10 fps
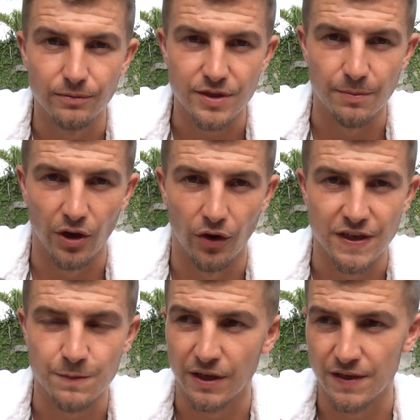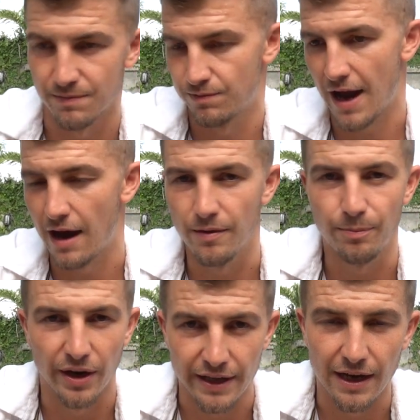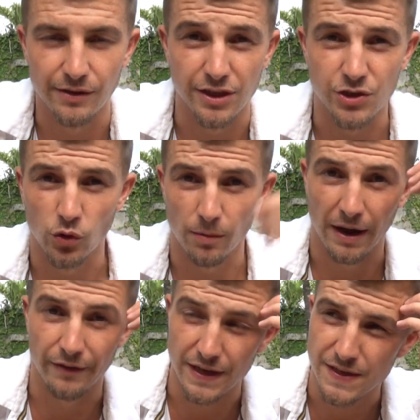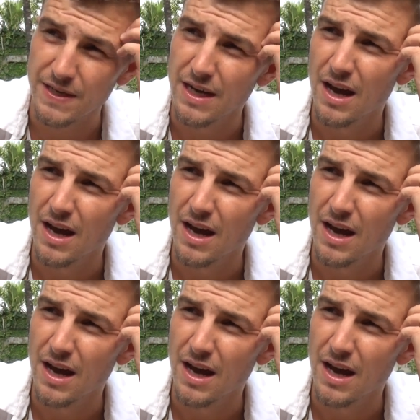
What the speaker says: to be honest, because how the bloody hell do you talk about this?